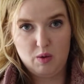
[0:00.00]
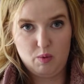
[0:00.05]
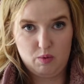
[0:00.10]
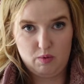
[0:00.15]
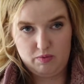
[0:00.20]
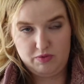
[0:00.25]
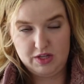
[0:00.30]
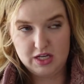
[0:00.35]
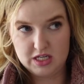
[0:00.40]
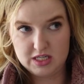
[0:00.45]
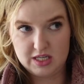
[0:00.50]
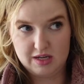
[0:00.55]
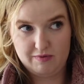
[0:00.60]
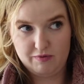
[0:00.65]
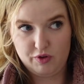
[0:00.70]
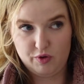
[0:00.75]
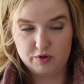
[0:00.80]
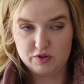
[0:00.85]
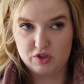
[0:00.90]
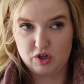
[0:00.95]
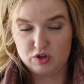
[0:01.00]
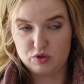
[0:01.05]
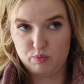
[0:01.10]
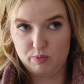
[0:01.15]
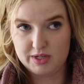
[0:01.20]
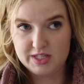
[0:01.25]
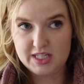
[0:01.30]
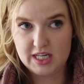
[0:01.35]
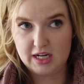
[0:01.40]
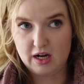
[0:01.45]
these influencers,
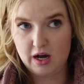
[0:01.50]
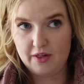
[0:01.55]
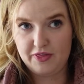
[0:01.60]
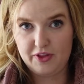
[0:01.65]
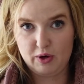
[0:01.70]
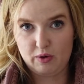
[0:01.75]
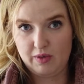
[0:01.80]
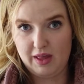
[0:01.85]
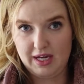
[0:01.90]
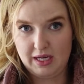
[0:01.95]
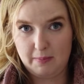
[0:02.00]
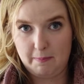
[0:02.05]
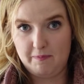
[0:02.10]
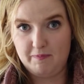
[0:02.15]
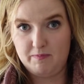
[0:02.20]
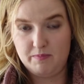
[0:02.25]
once they got their like